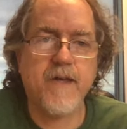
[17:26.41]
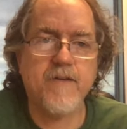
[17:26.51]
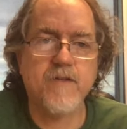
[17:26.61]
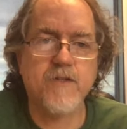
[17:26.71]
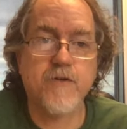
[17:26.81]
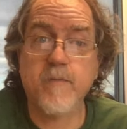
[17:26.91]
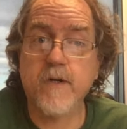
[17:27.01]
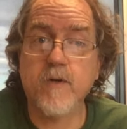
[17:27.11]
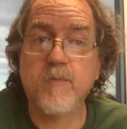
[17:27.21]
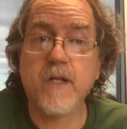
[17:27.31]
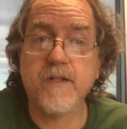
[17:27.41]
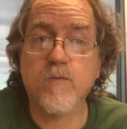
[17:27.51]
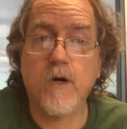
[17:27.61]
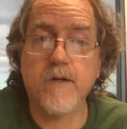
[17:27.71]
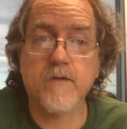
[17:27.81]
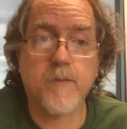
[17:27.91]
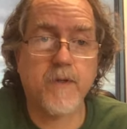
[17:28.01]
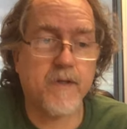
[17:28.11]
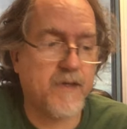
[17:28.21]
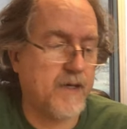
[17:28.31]
edge of the string by doing a +1 or something
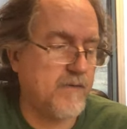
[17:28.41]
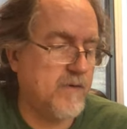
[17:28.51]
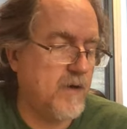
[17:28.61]
like that.